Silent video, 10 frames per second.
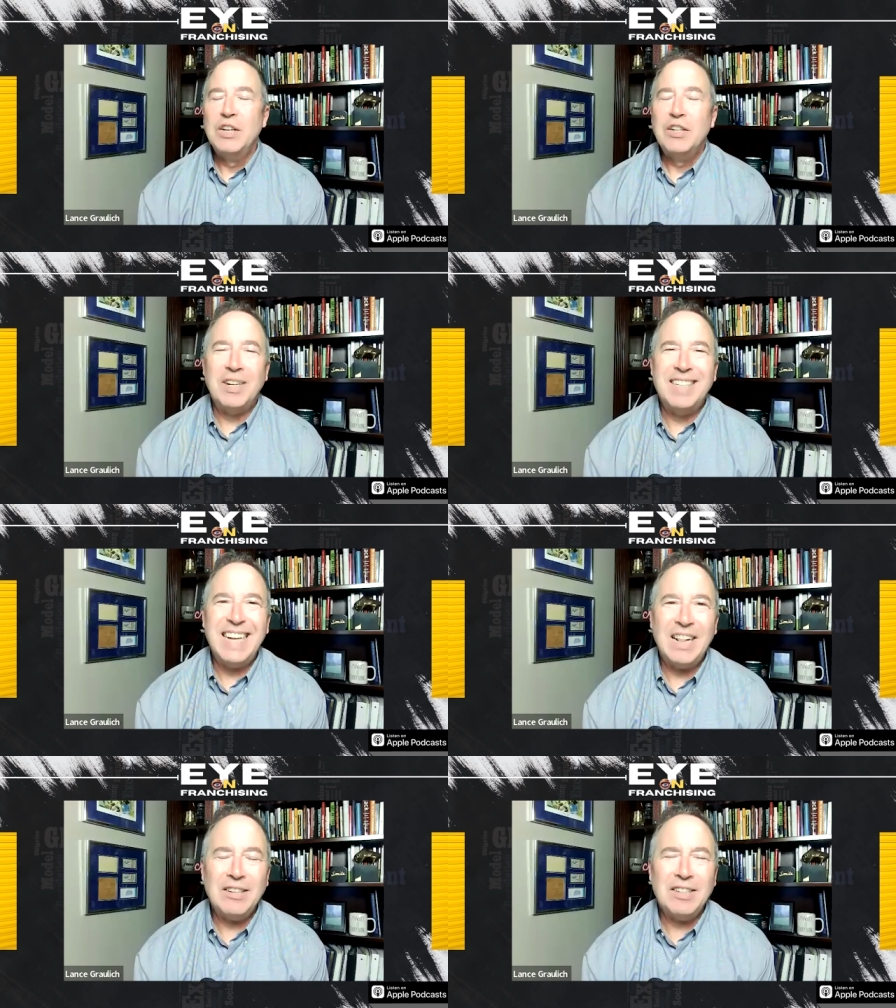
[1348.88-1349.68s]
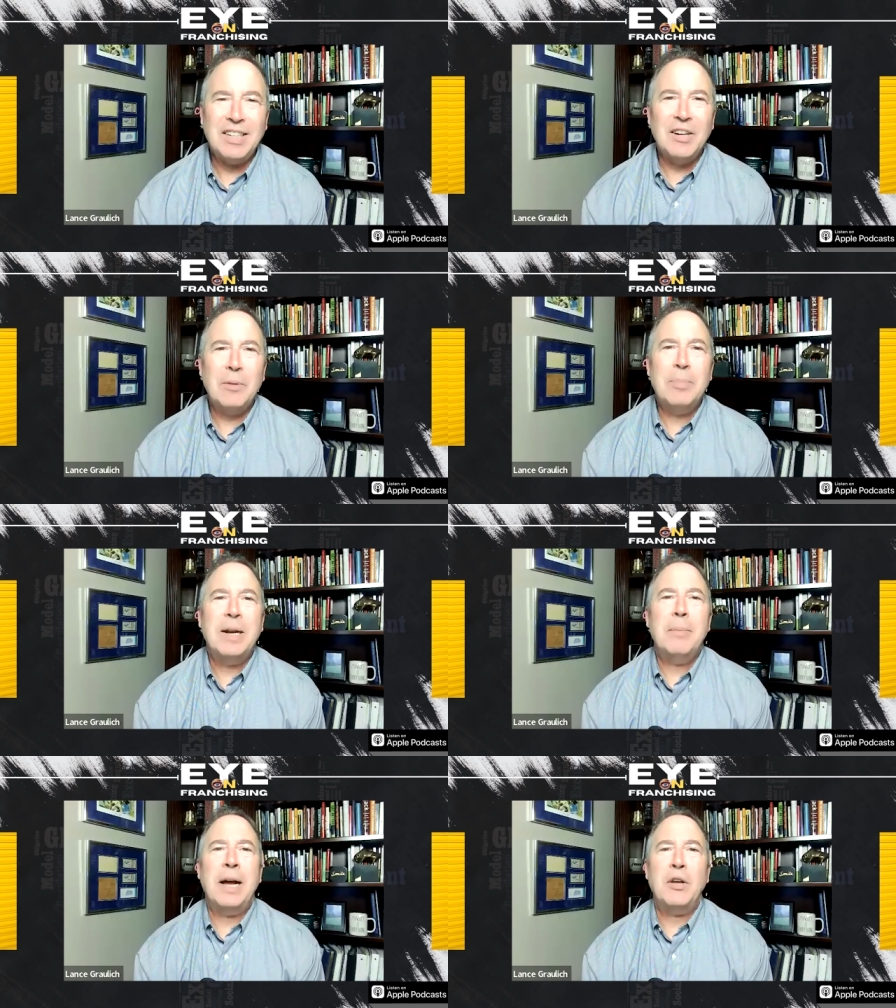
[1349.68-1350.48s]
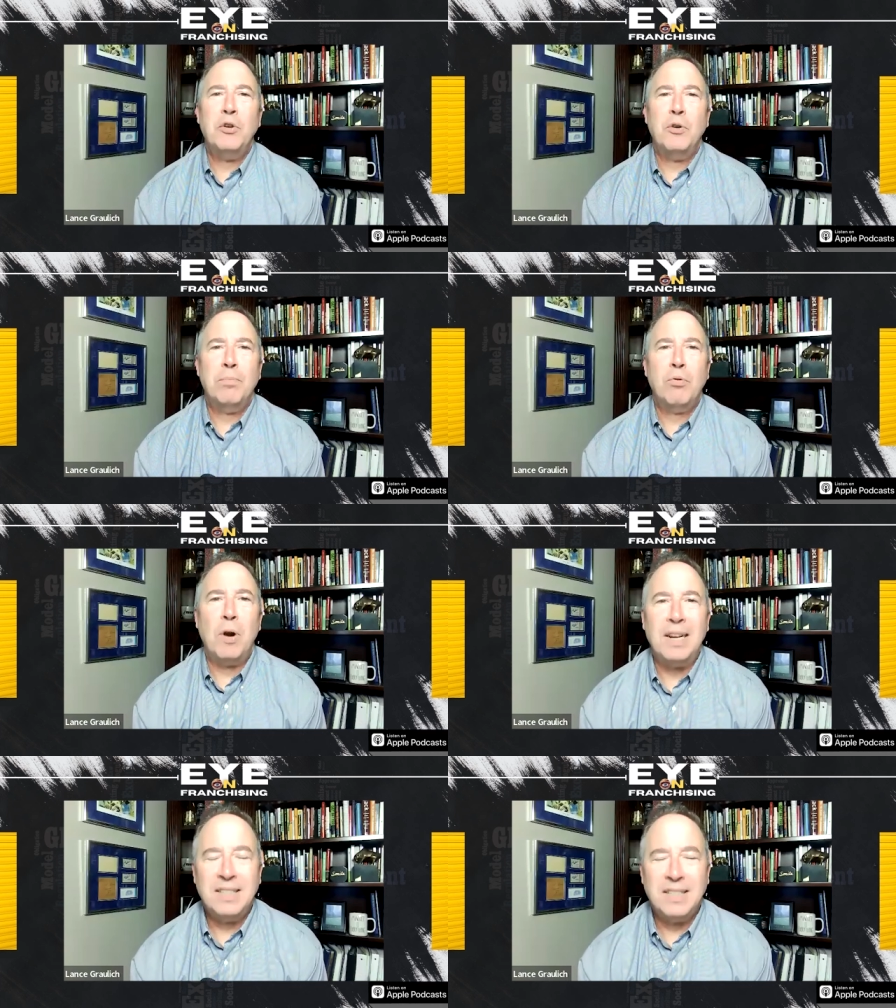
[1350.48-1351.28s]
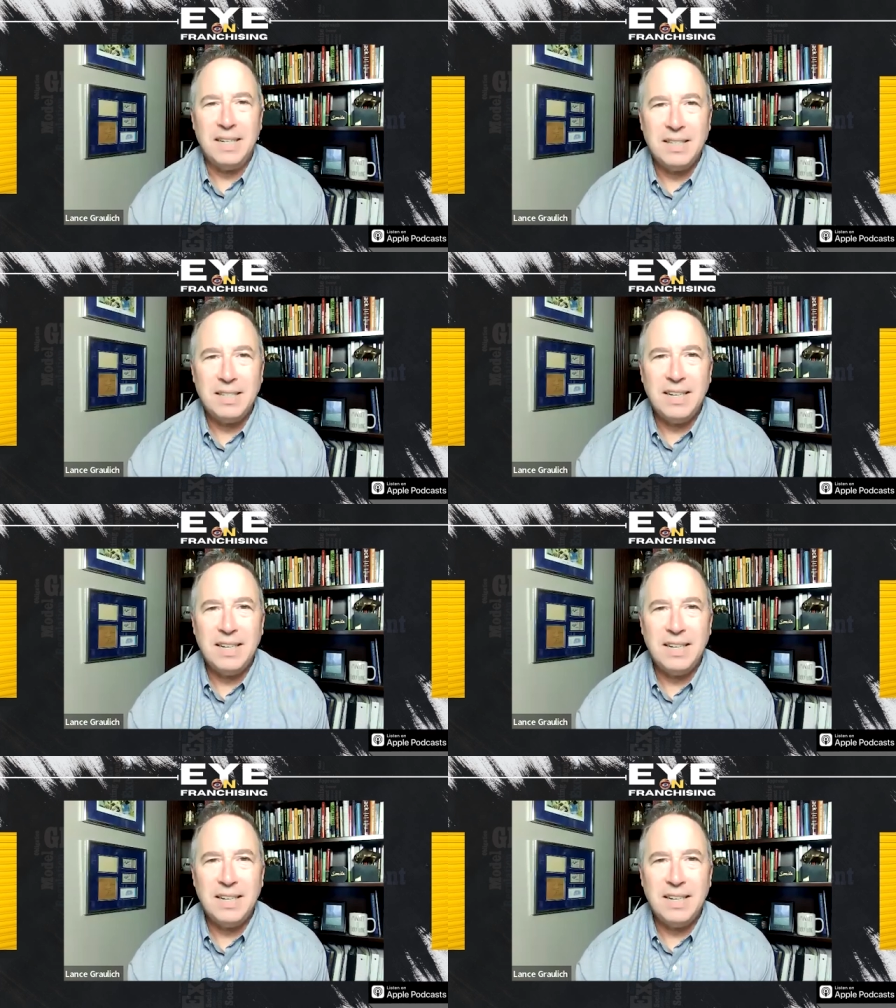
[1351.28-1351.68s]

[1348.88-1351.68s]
So tell us a little bit about your process.